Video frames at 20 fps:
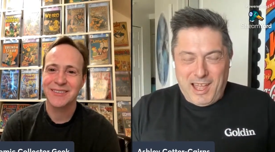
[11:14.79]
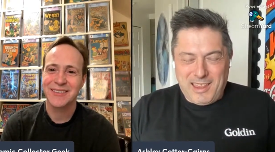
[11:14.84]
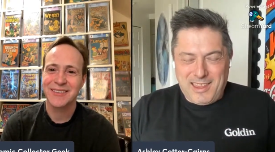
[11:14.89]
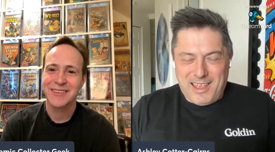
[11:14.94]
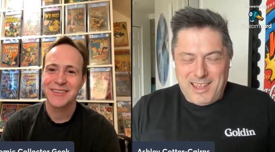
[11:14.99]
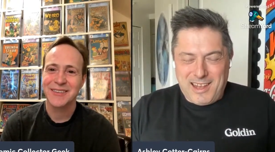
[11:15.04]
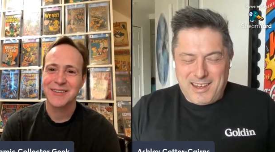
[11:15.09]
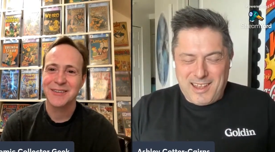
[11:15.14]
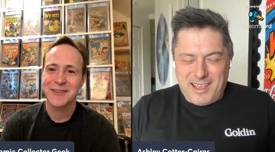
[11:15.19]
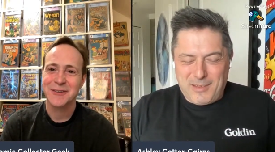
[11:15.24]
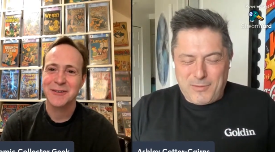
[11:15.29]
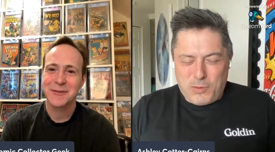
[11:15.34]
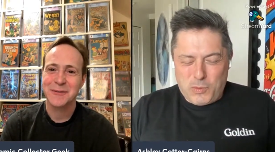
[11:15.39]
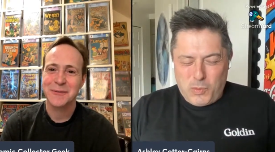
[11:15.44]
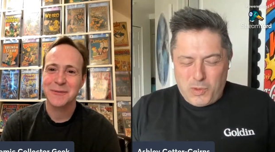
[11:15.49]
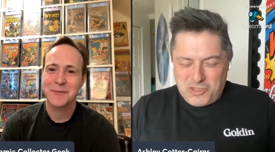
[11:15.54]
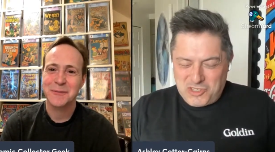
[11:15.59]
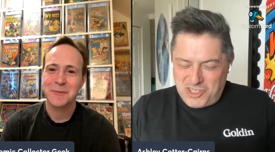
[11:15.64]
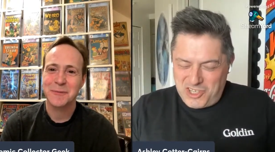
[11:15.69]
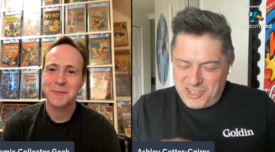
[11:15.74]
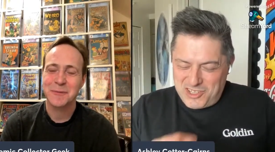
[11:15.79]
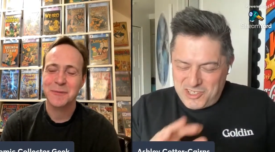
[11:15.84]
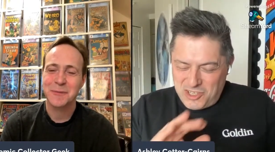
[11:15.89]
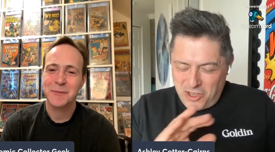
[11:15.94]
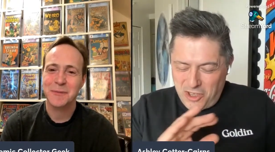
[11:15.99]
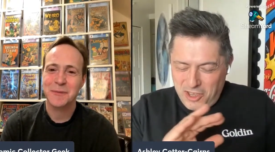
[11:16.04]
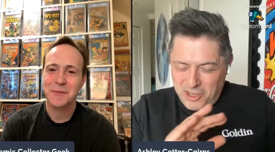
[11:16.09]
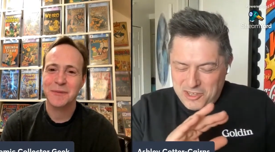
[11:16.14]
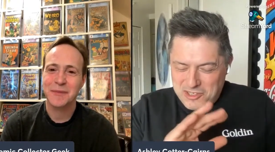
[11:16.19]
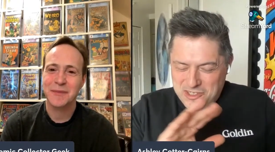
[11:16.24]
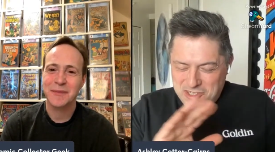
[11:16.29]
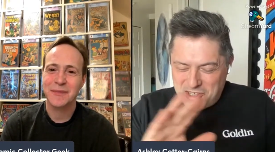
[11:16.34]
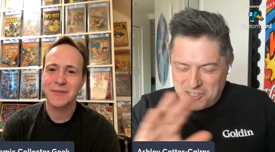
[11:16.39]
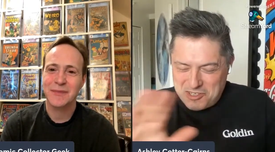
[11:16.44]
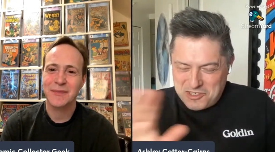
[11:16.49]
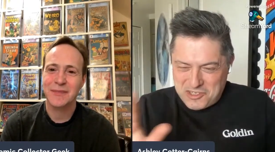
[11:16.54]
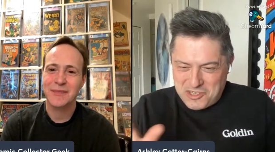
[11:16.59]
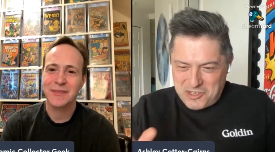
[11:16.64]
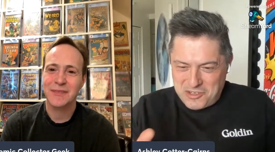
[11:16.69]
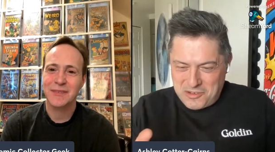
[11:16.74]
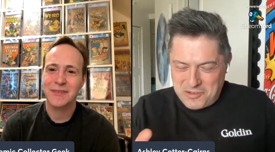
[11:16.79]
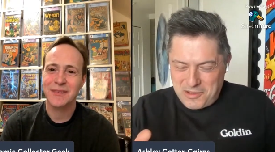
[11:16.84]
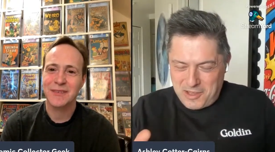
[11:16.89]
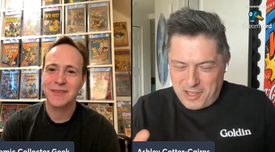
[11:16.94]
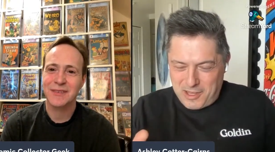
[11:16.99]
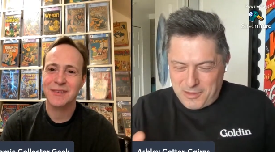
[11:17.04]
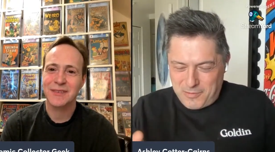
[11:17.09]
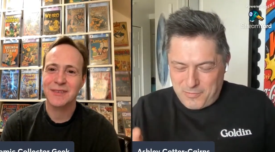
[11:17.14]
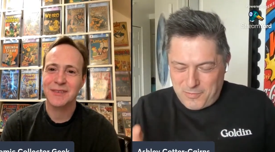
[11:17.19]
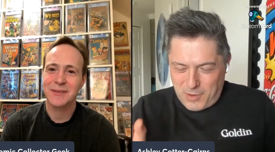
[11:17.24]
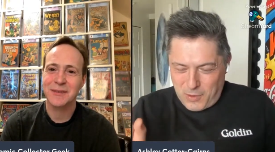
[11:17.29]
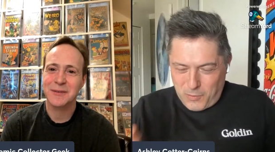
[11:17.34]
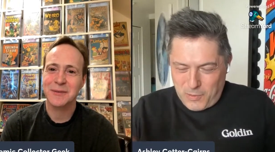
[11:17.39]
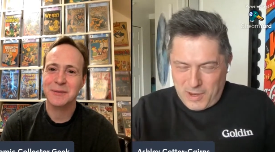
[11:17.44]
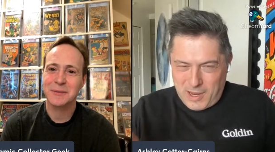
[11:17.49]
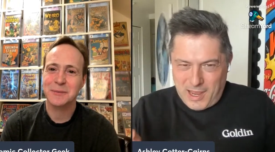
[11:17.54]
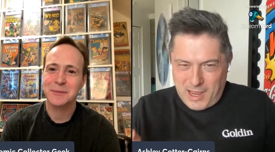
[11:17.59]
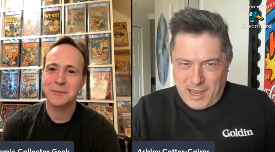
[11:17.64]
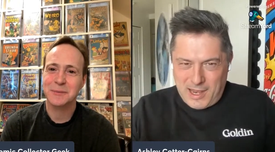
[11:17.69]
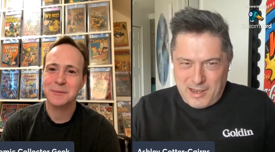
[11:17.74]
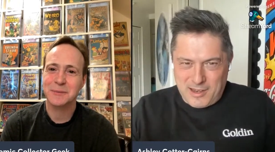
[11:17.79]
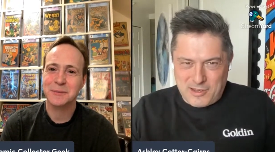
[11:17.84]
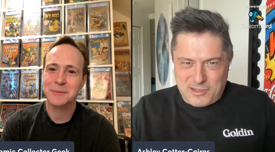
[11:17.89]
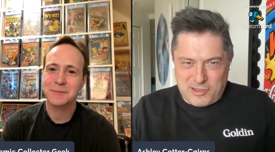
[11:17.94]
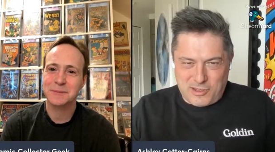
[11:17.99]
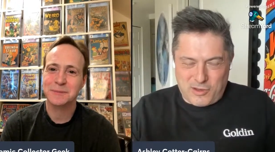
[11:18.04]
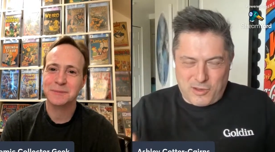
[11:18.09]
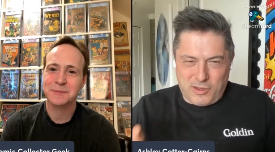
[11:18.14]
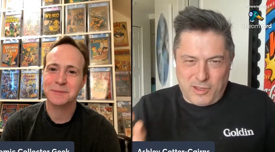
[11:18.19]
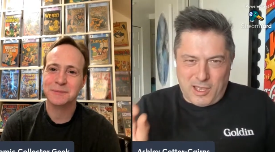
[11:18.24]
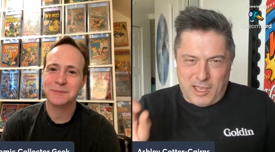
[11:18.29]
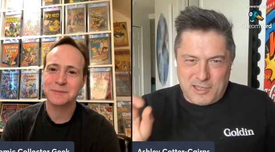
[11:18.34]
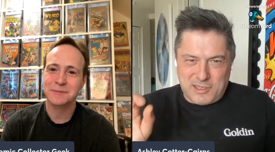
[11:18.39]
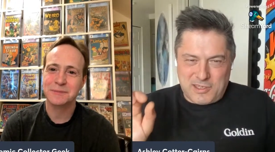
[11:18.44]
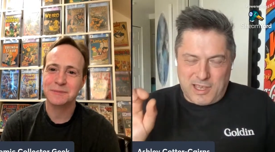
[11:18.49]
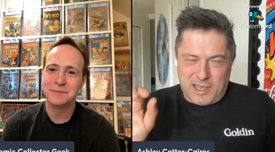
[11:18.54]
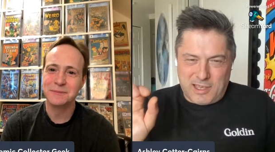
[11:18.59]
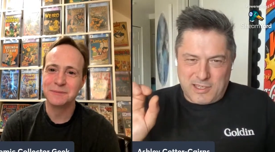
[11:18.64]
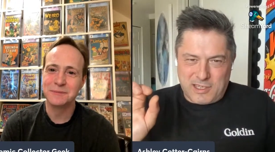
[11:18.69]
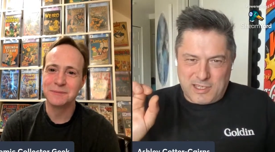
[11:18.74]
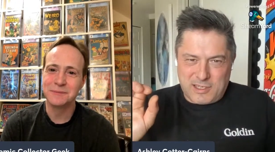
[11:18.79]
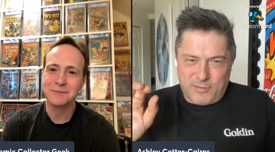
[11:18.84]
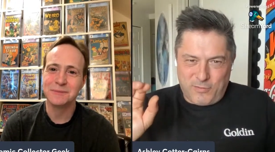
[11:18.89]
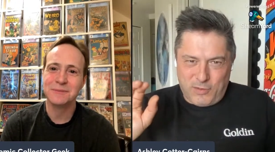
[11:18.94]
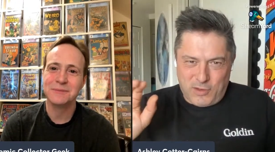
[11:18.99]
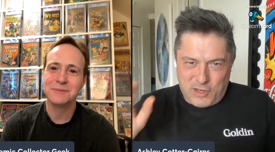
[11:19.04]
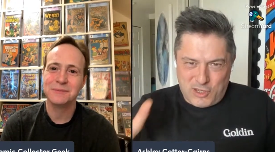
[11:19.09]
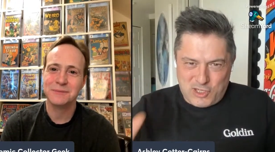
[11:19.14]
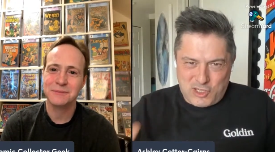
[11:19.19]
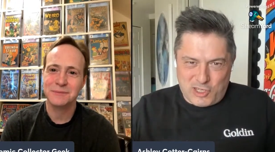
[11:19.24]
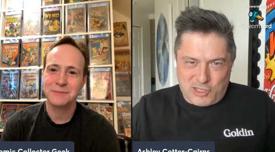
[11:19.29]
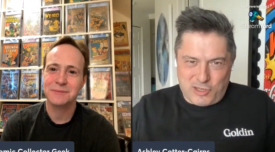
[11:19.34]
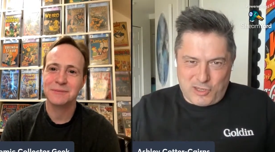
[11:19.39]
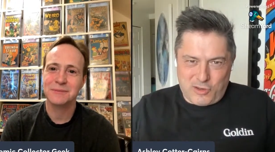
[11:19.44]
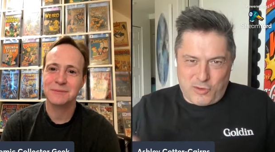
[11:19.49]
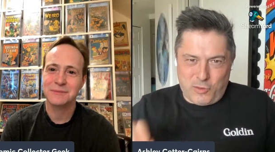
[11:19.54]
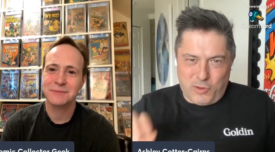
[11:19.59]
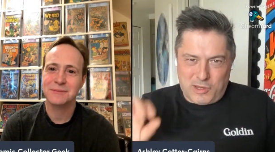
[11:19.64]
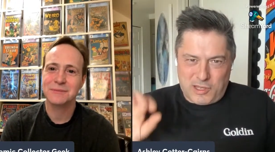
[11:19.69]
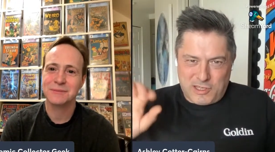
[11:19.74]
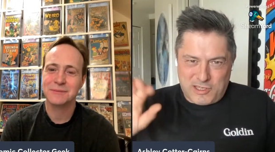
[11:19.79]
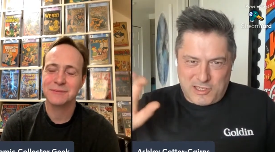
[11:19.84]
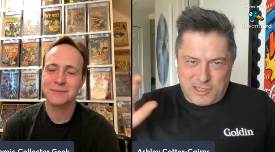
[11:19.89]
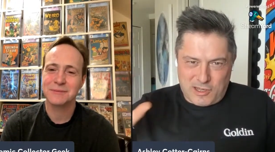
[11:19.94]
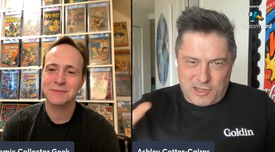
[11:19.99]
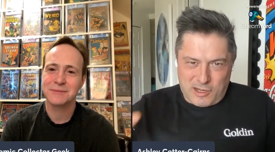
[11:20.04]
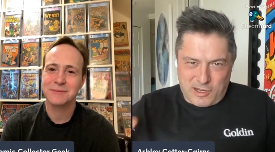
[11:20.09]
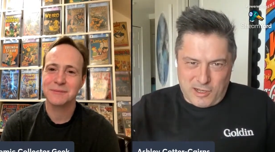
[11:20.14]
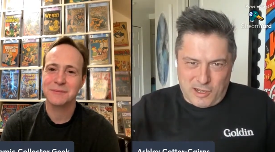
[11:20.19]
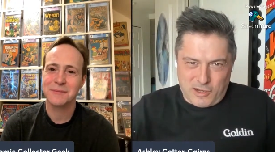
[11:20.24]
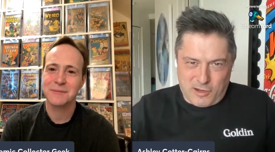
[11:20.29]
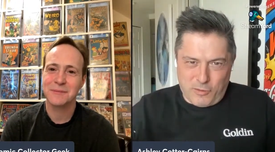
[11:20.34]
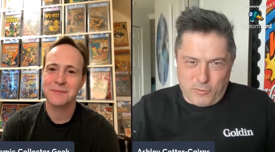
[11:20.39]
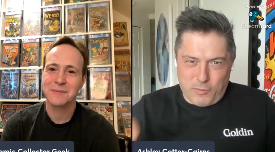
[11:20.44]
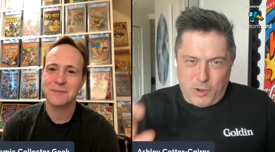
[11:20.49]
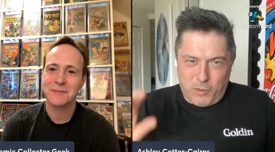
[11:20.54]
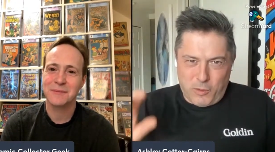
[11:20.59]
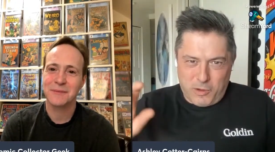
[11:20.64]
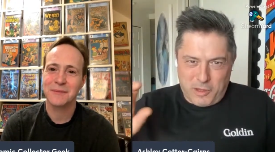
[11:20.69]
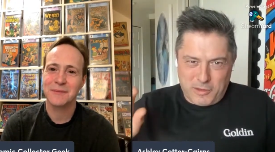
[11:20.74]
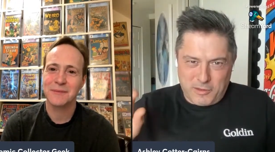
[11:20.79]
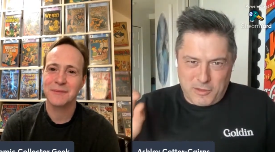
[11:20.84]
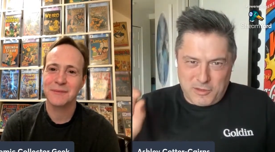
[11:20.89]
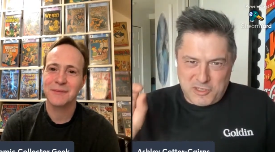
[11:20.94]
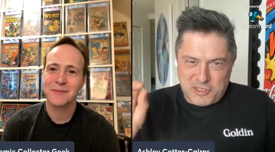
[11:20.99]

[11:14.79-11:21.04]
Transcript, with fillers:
Speaker 1: And then if you watch the entire season, at the very end, the, as as it's finishing, the credits are, are rolling.